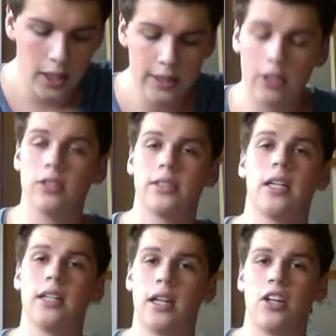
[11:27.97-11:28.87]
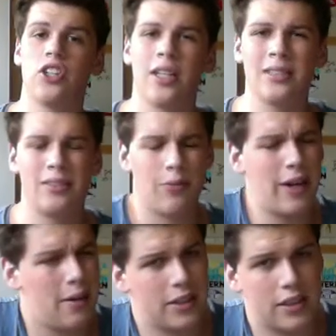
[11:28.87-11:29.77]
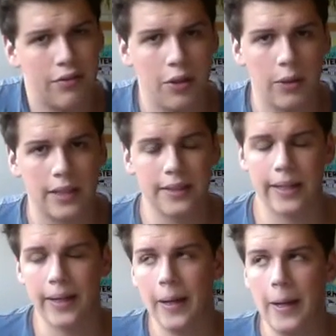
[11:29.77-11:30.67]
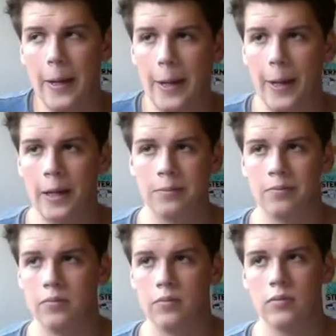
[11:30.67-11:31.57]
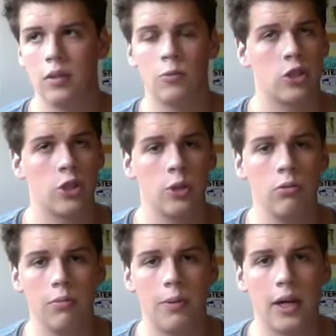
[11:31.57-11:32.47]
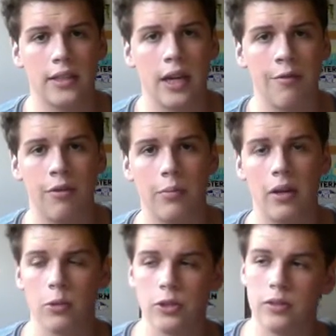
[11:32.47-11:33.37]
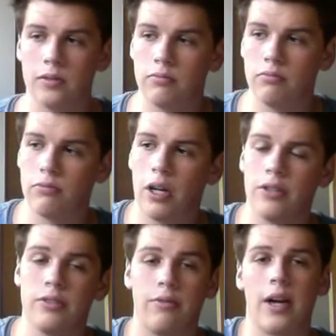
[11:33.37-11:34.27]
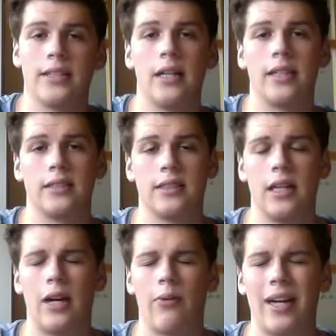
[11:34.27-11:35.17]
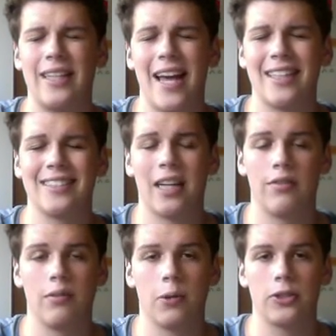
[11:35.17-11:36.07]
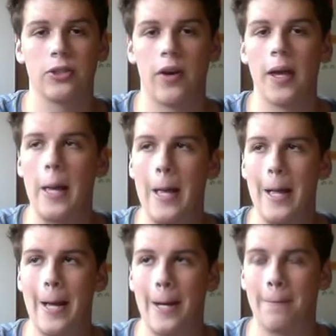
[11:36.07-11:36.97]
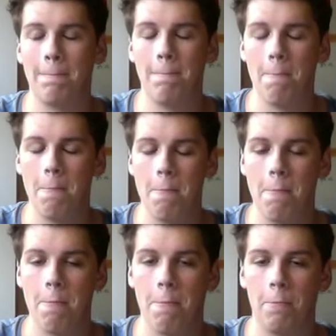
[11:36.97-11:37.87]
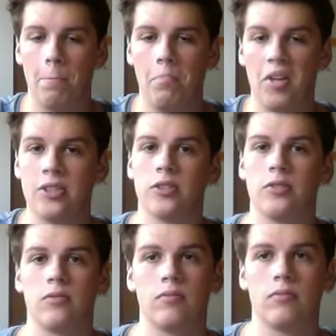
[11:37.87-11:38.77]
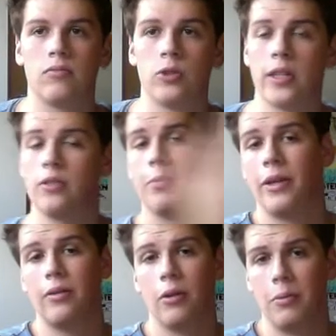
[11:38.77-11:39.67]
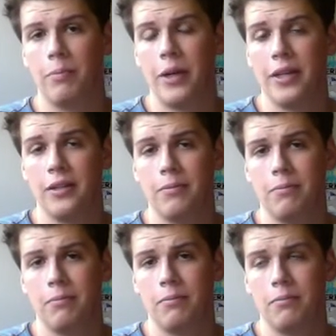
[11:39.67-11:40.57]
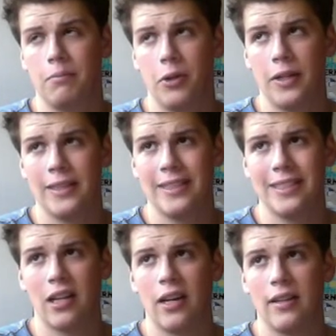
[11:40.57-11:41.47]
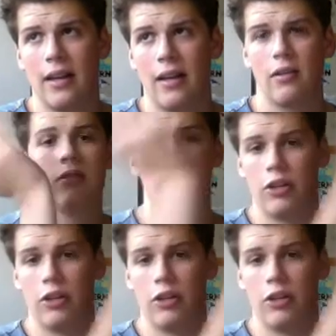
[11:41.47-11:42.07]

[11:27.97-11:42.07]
And Costa had another chance. He really missed a few yesterday. I'm not sure who the pass came from, but he was right on the right hand side of the box, and just tried to put it in a side net, on